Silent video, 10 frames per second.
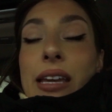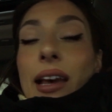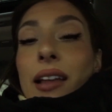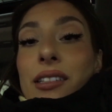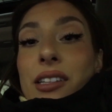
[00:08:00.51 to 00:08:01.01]

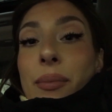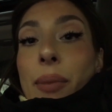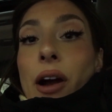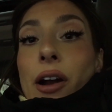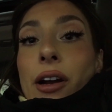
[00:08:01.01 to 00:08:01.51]
Ella to the
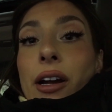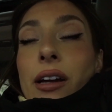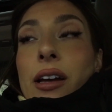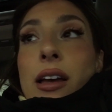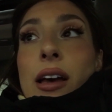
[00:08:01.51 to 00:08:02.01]
park,
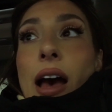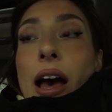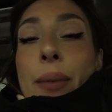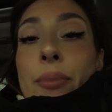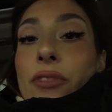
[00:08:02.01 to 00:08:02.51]

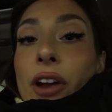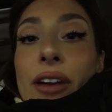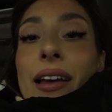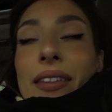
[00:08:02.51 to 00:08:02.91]
run around,